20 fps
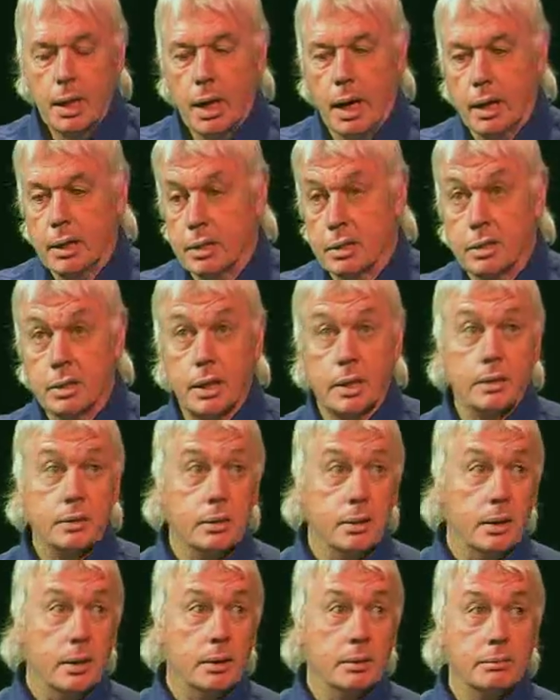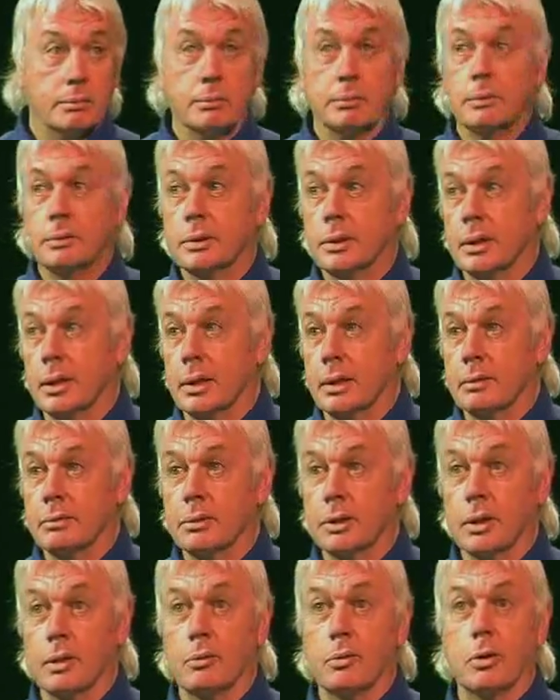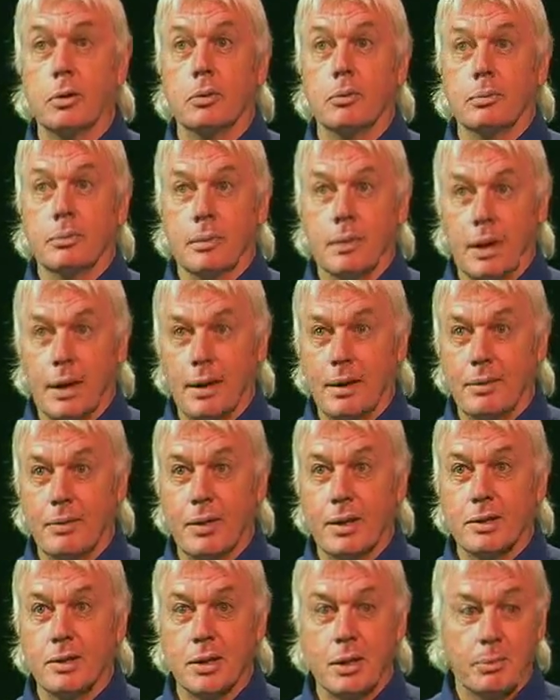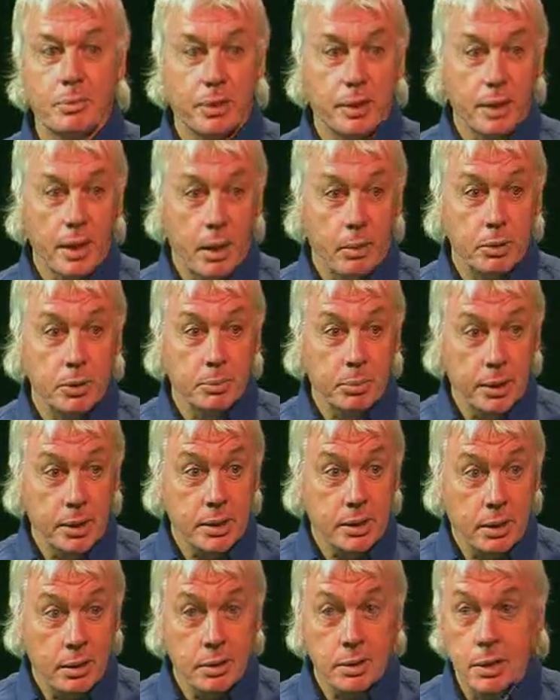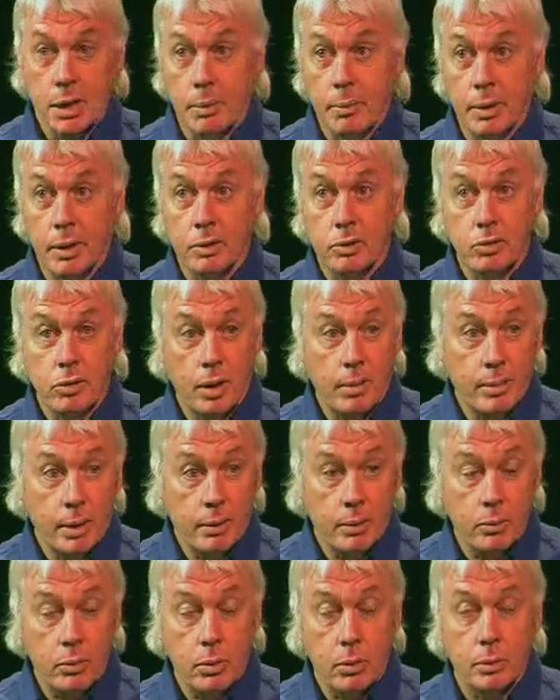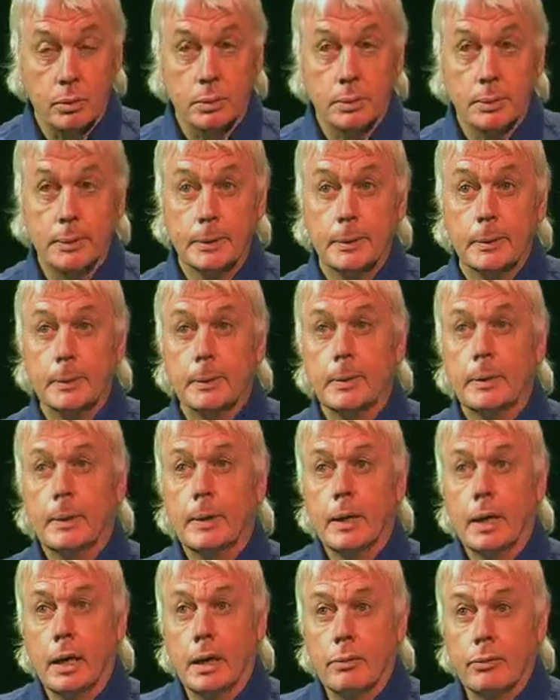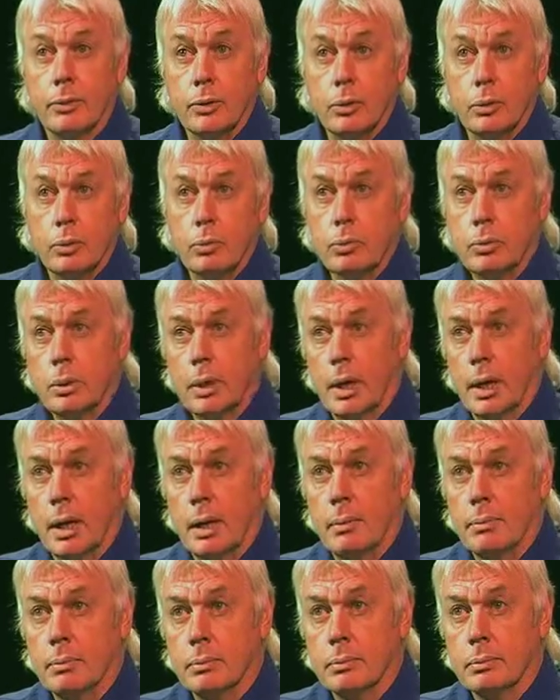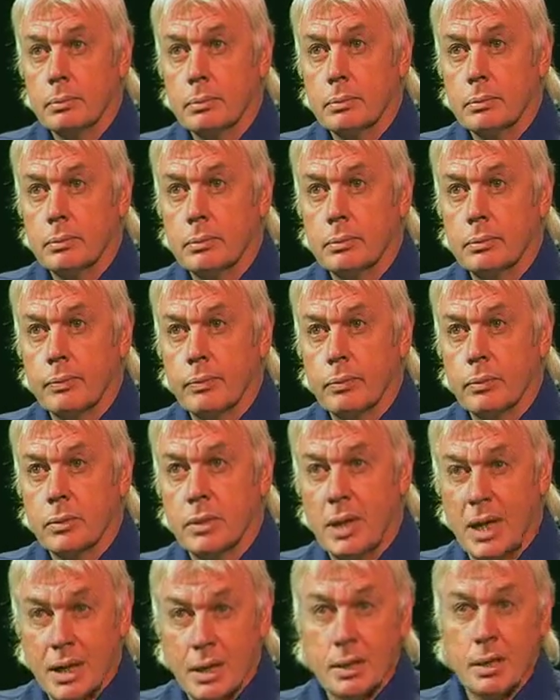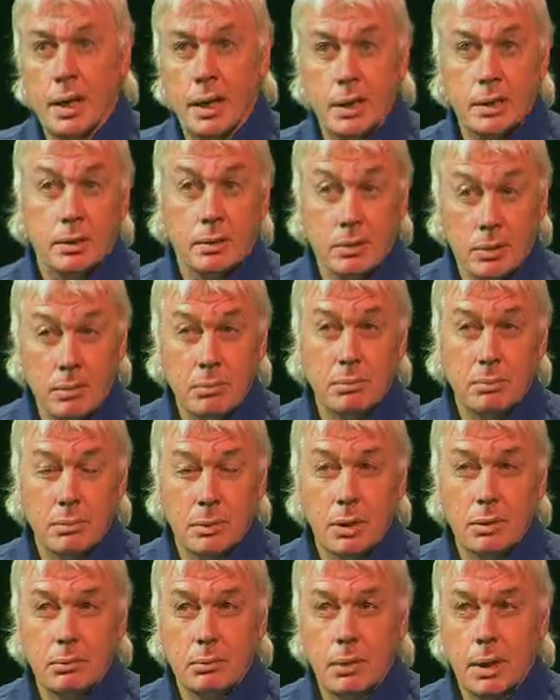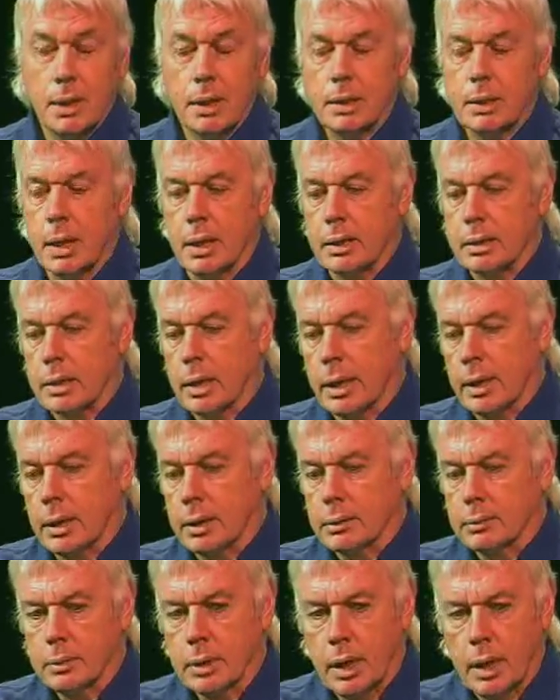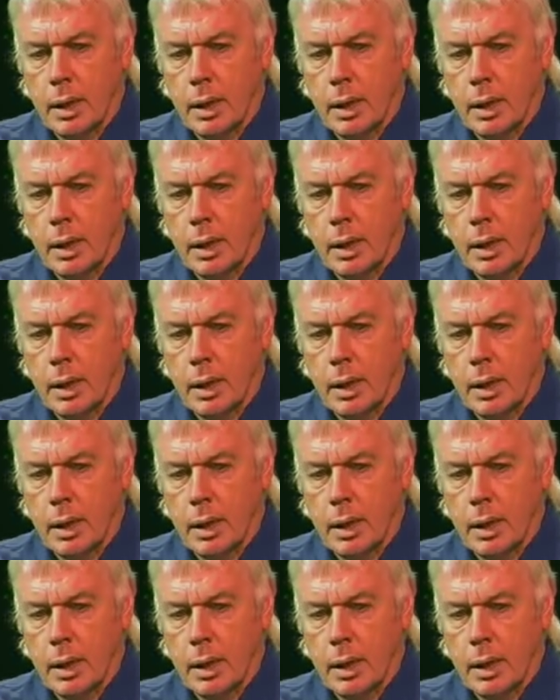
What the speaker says: I just said to the room, if there's something there, would you please contact me? You'll drive me at the wall. And a few days later, not many days later,